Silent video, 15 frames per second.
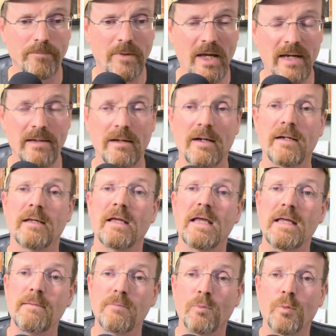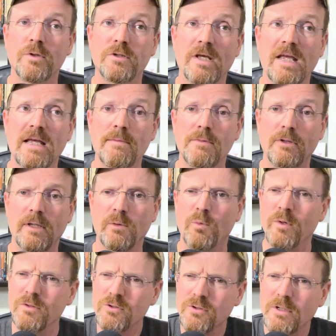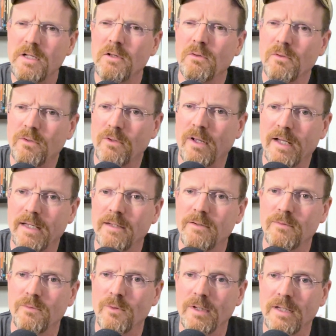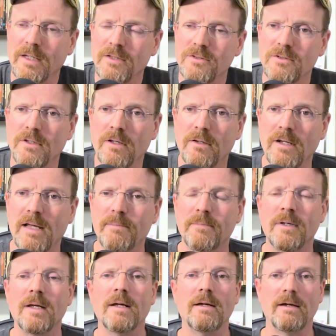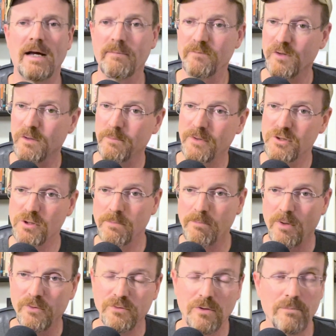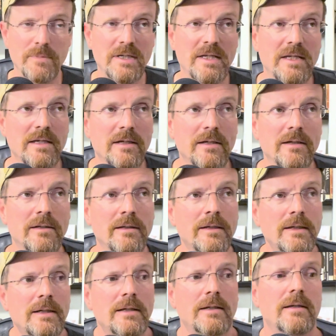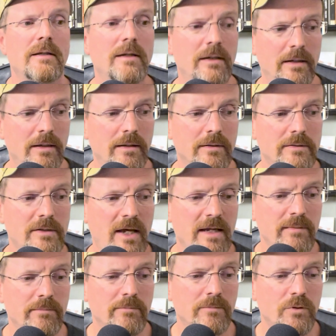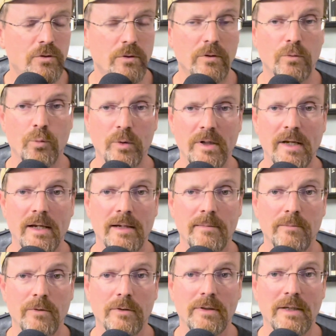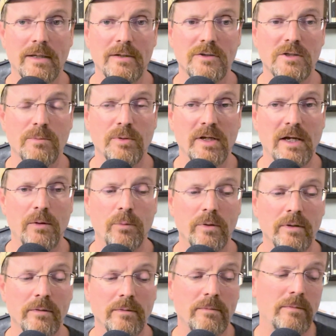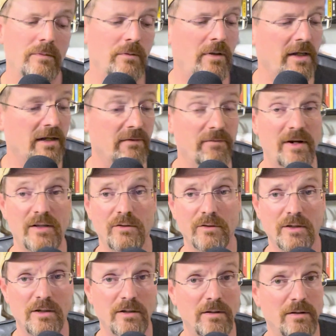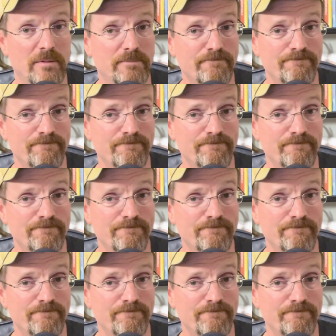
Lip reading: I want to emulate what should it look like when it gets done. I'm very much a multimedia type cook when I'm looking at something. I would like, if I look at a